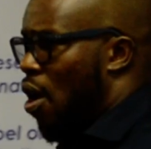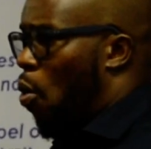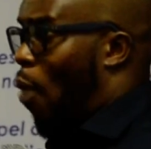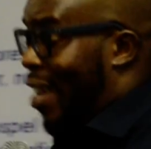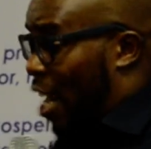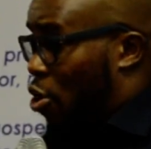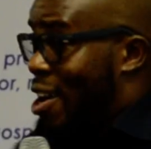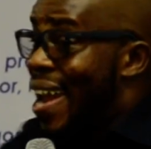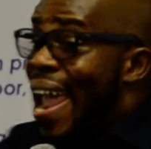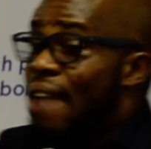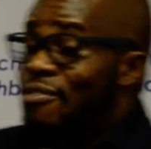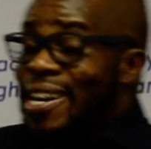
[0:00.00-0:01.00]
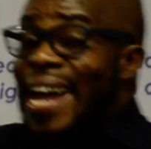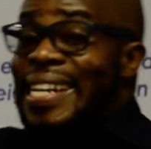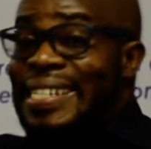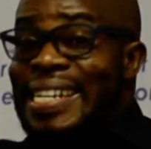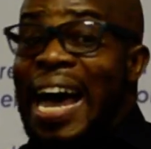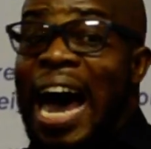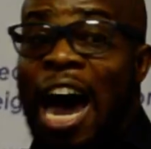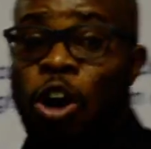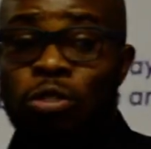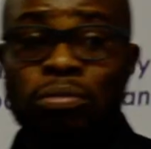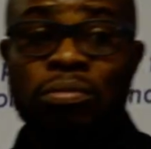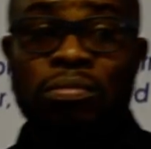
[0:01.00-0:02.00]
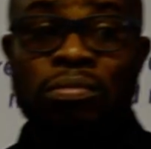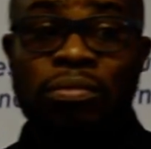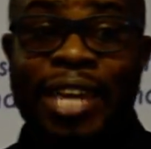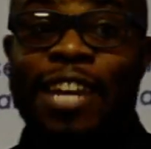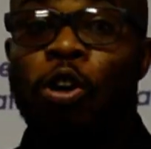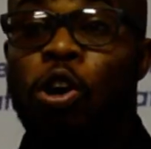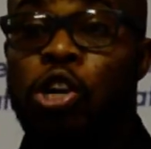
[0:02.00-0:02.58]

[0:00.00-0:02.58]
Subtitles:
What I don't have right now can